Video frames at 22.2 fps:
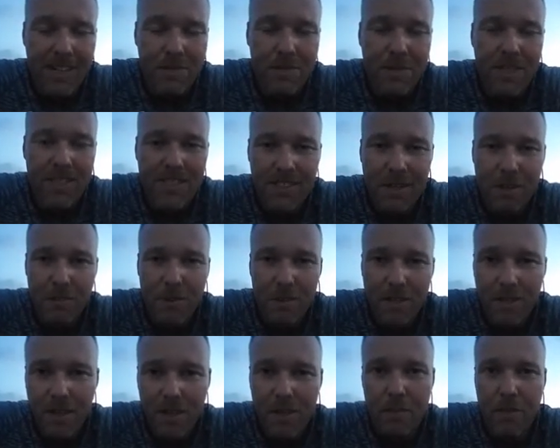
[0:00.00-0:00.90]
because I will
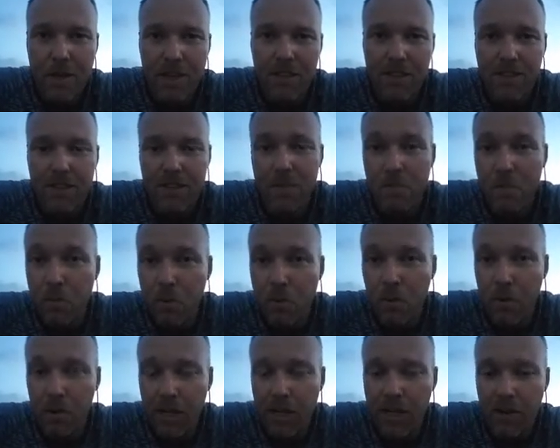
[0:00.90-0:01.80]
talk about this
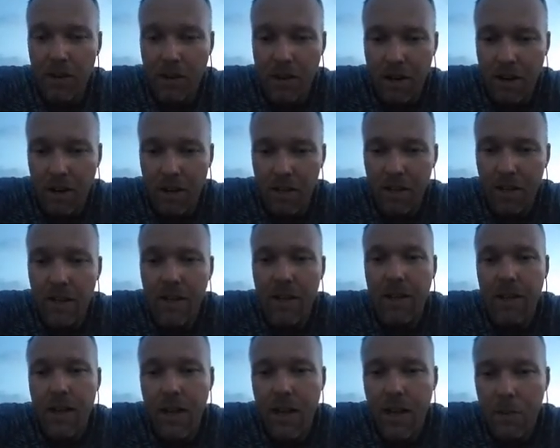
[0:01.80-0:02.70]
more later on.
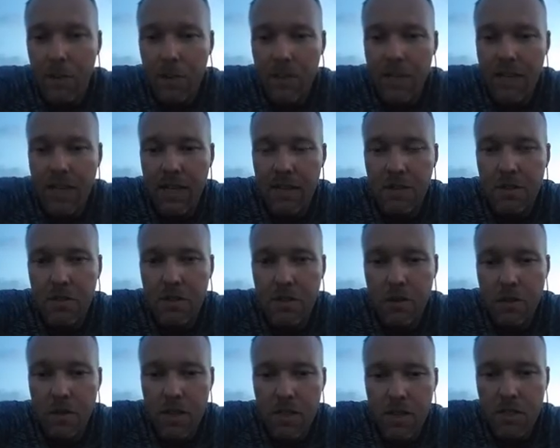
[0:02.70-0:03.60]
But to answer your
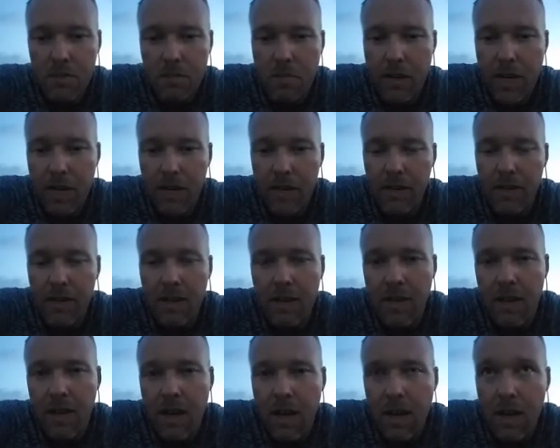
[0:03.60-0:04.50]
question, Matt,
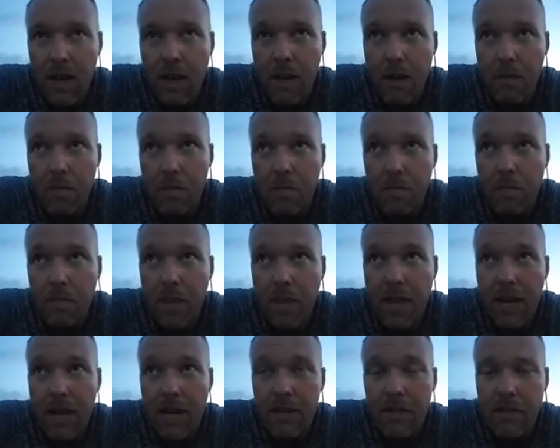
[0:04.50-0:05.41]

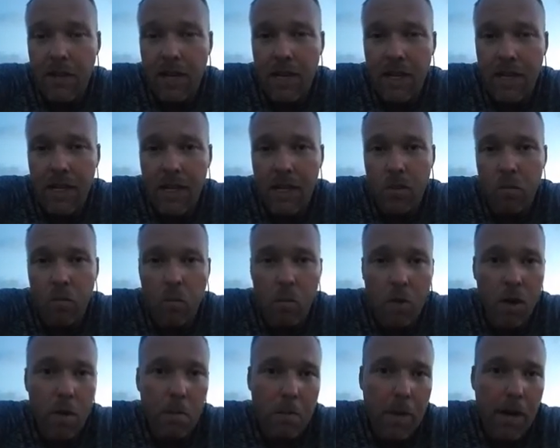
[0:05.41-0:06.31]
I try to eat
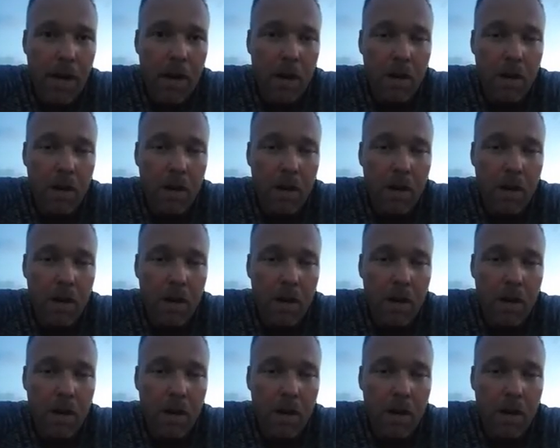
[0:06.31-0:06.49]
1